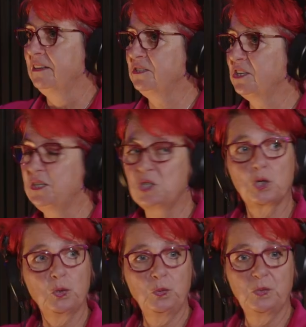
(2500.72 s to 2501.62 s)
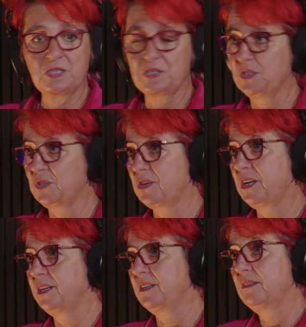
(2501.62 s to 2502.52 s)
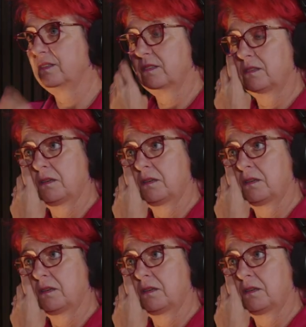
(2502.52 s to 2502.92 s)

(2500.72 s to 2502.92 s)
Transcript: There's only 2 Western Australians.